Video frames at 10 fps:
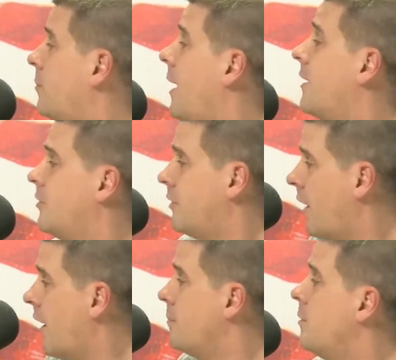pass at the
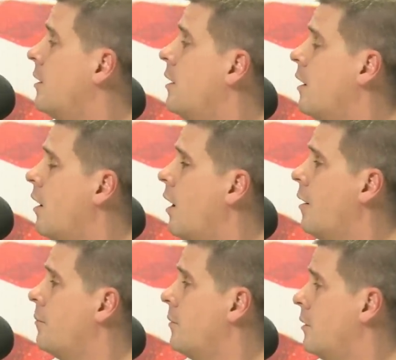time. By the um,
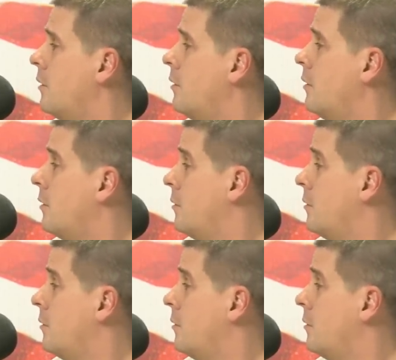standards um, of the time,